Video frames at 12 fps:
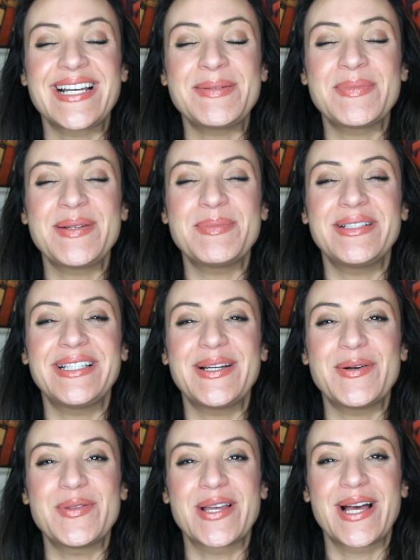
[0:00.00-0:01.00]
Tell me
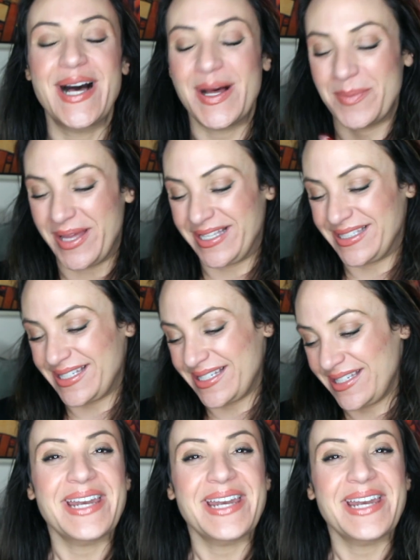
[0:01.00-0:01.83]
below in the comments.